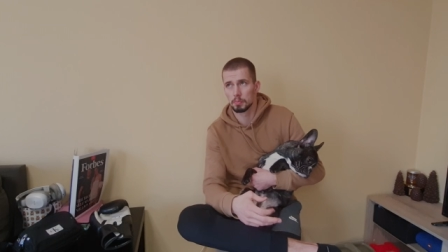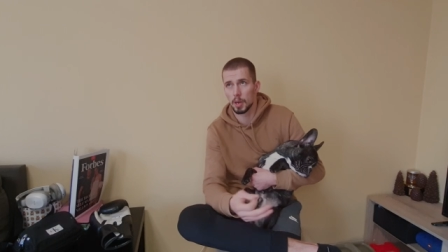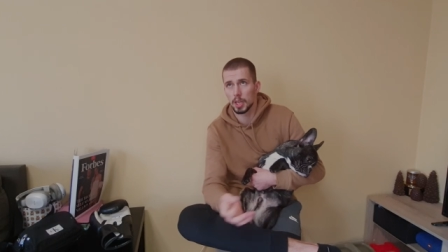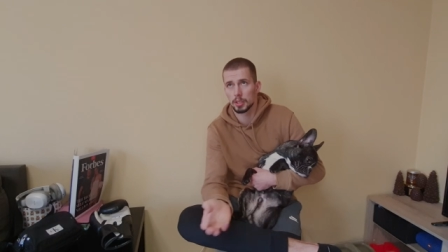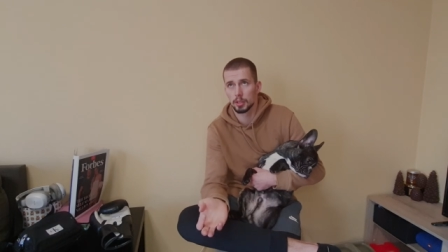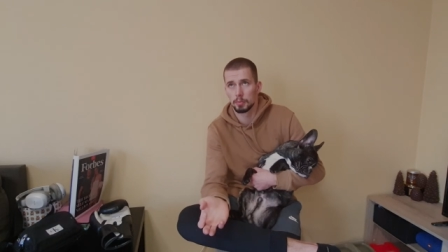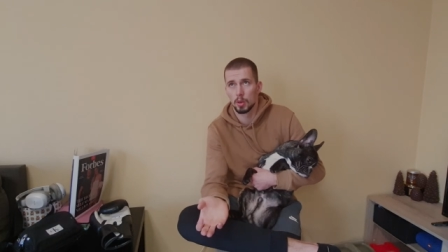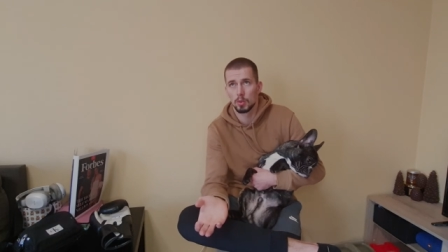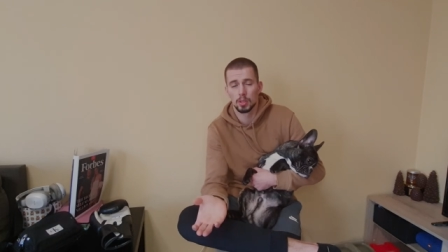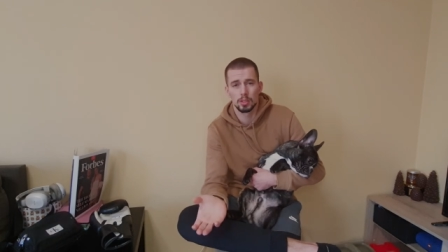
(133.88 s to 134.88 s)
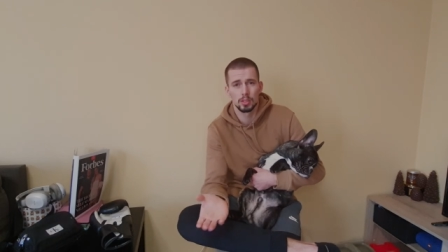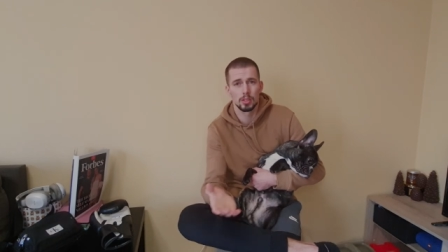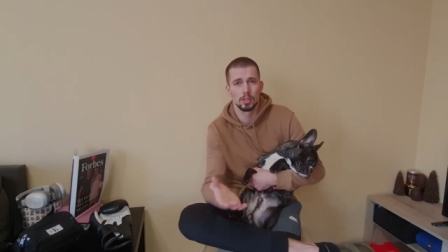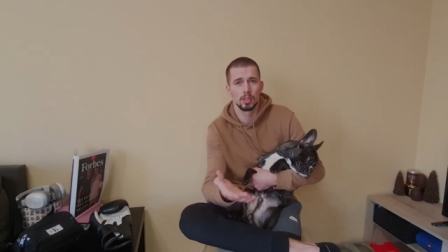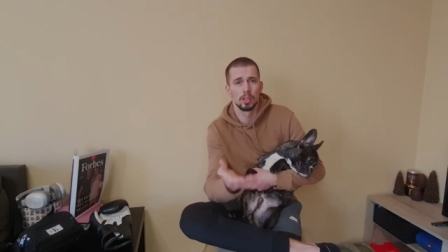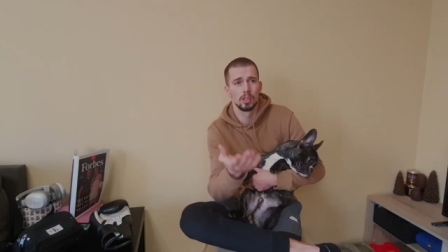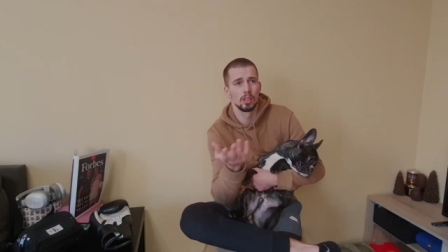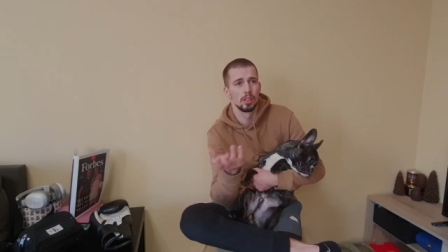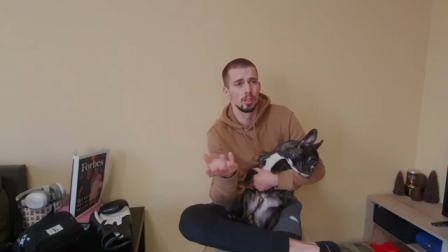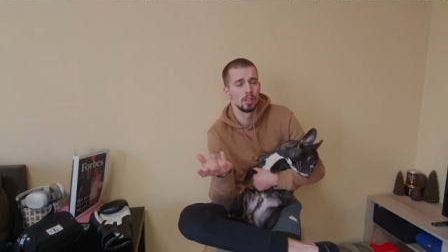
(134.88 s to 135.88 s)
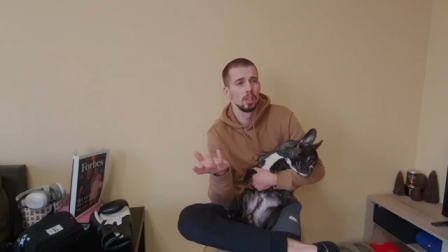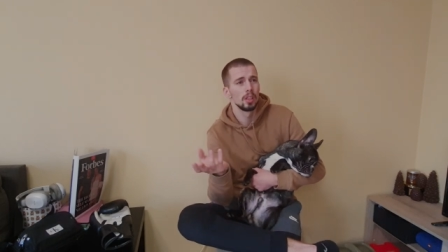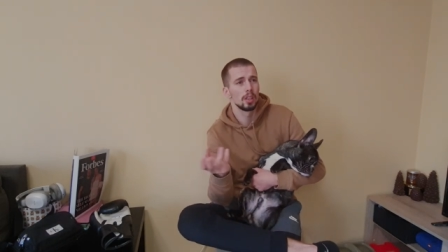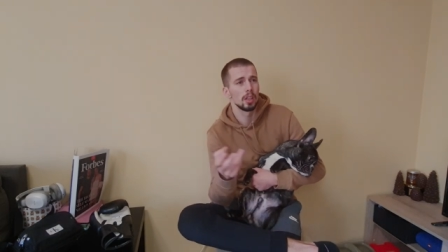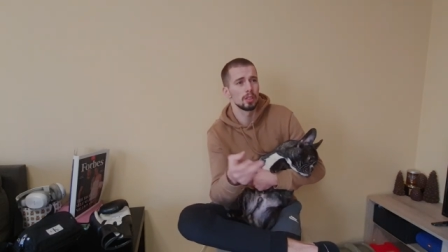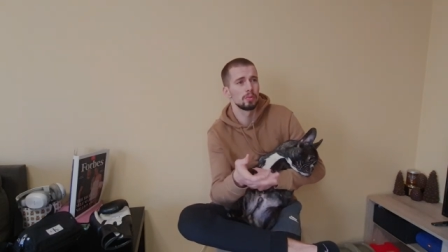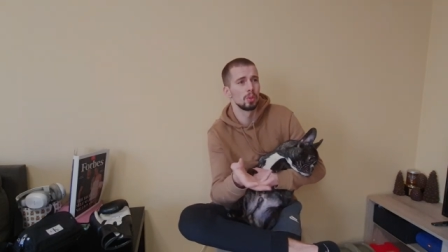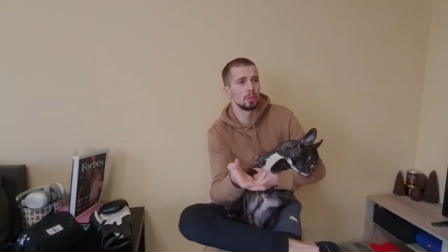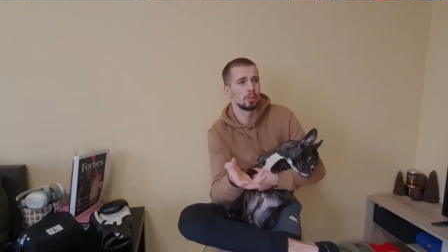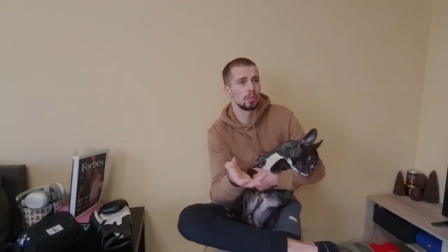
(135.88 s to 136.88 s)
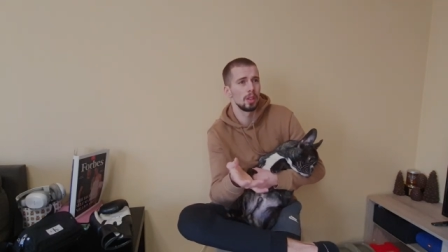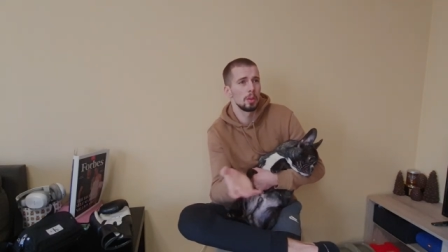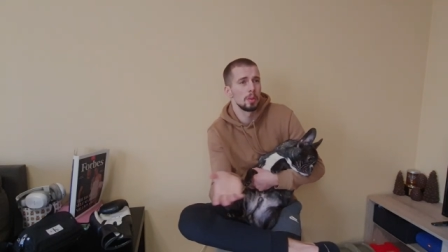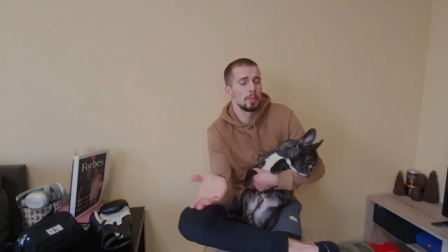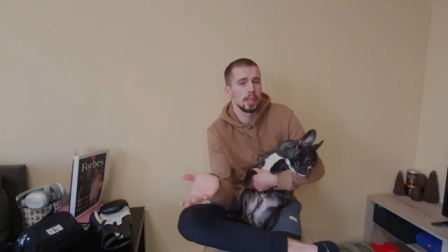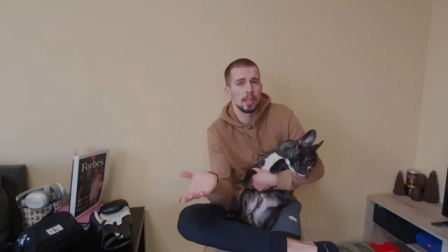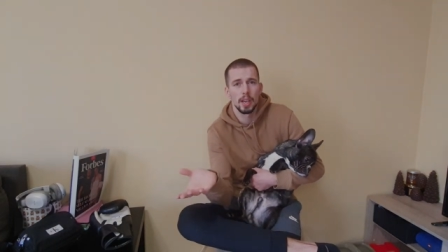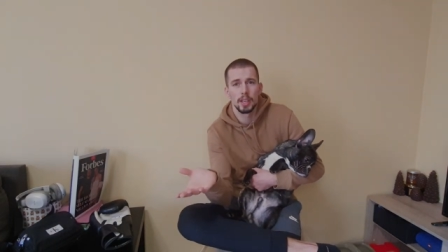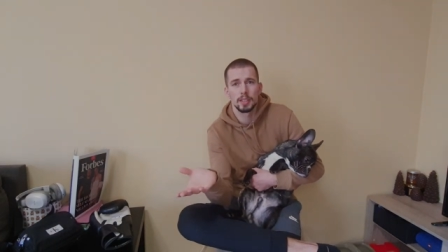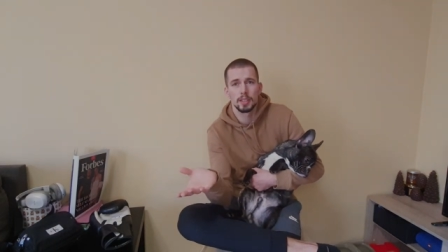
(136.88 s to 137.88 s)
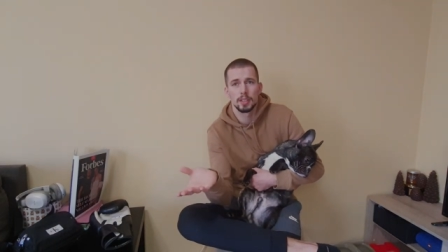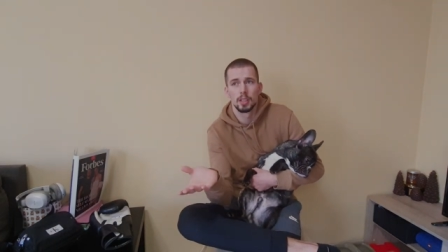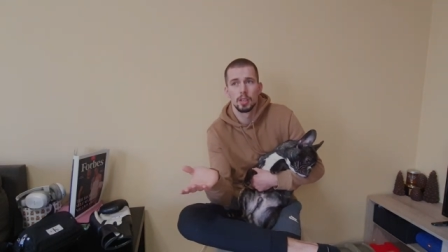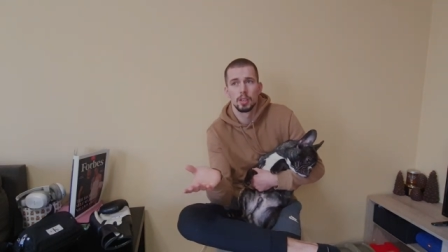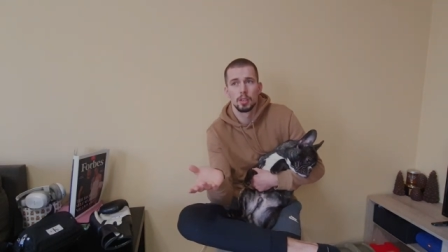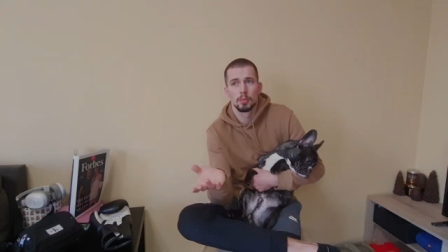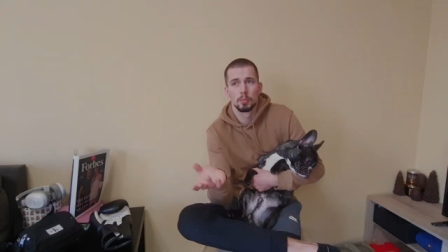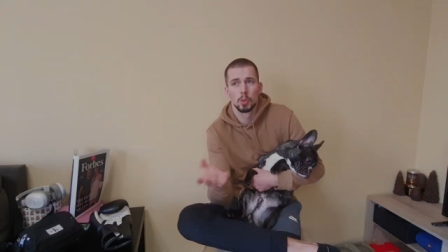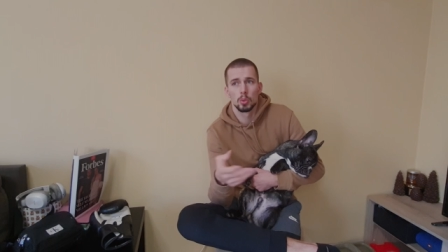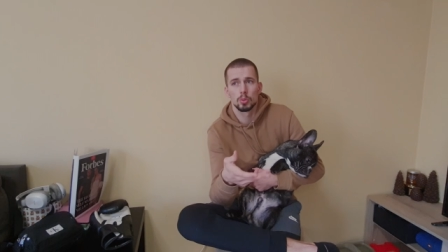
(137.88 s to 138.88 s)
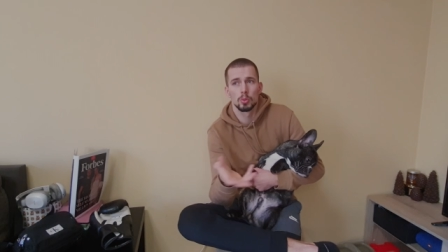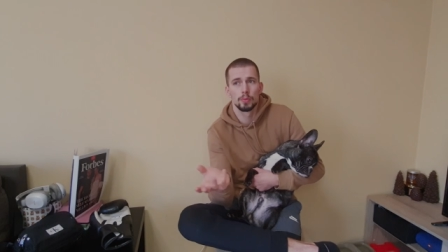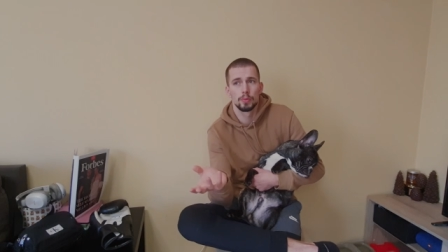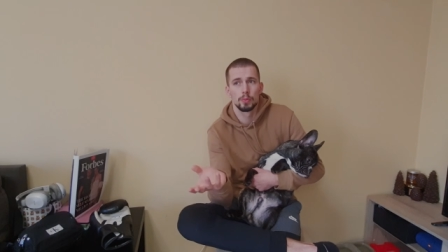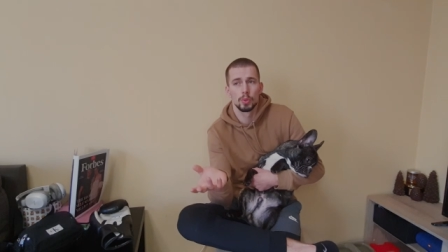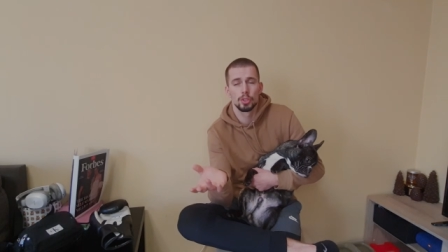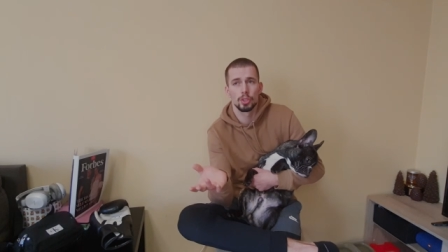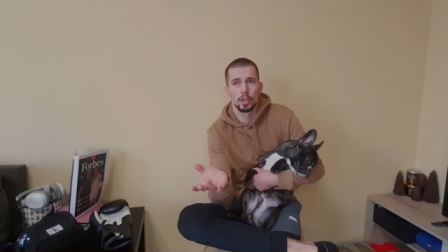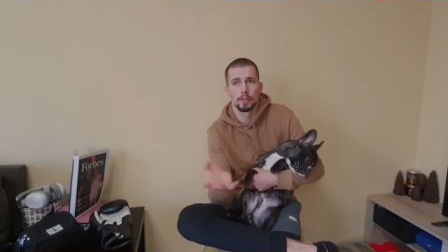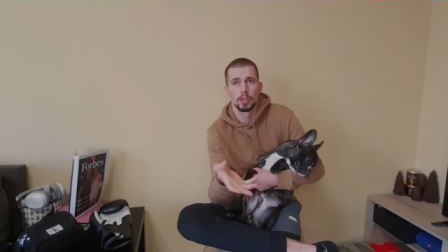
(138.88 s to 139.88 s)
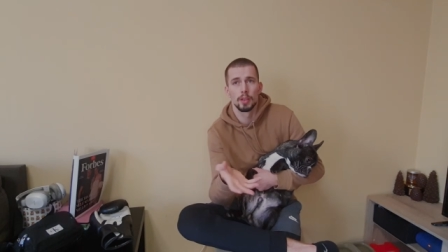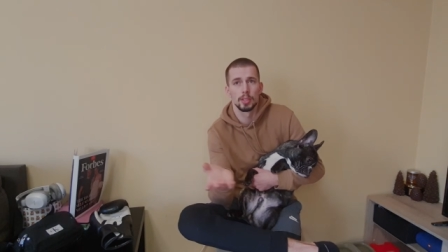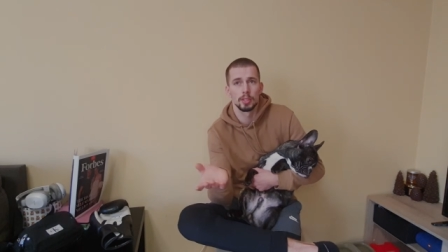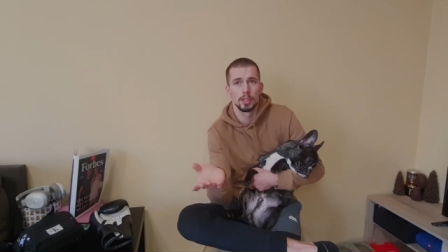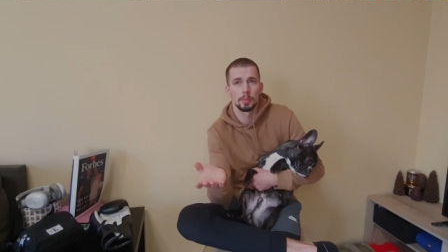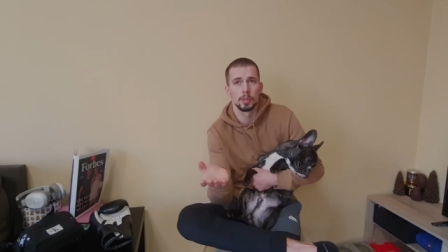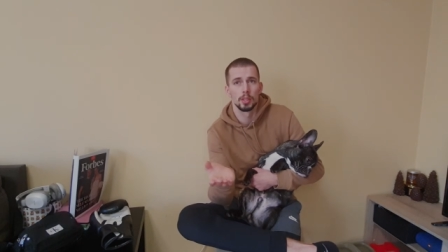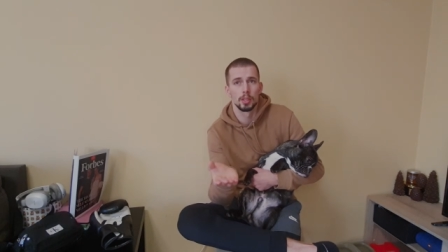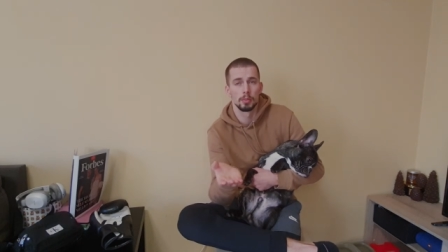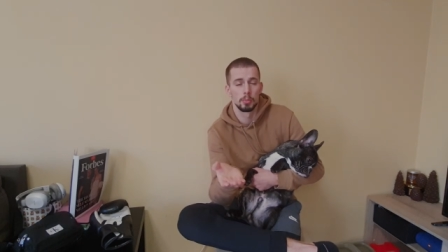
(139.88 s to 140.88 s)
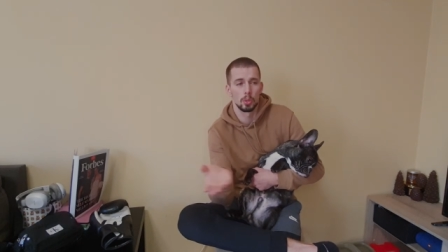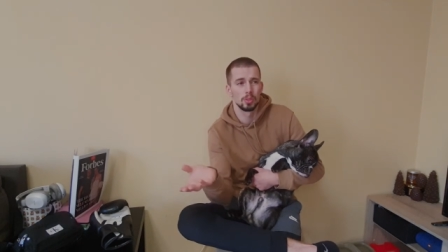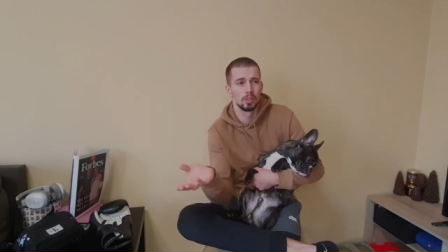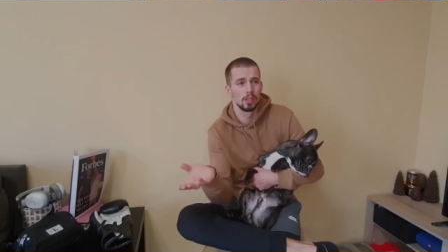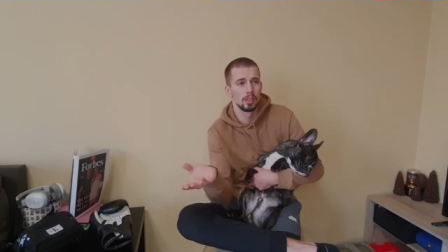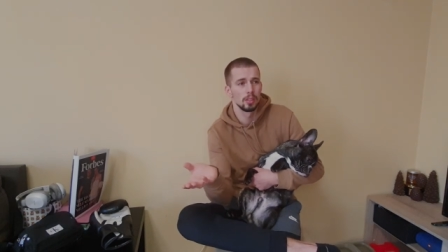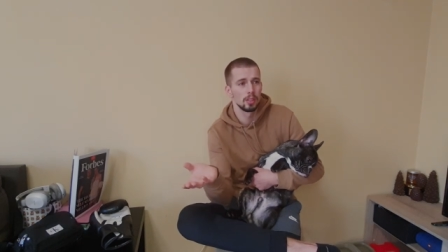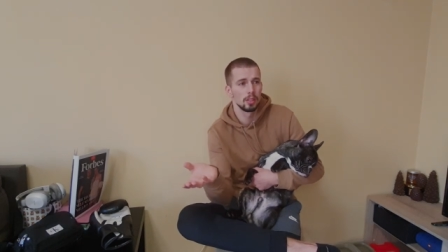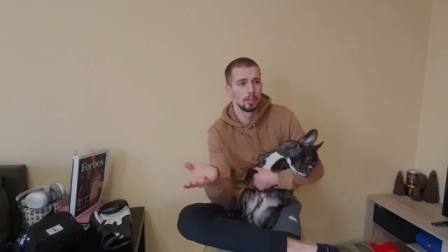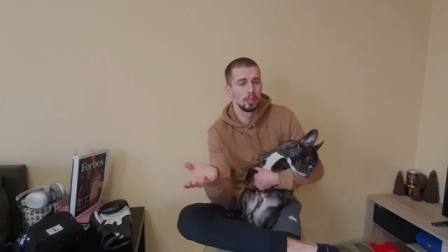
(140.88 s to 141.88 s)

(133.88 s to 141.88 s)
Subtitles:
basketballs, he has fought MMA guys, most of which have never stepped in a boxing ring.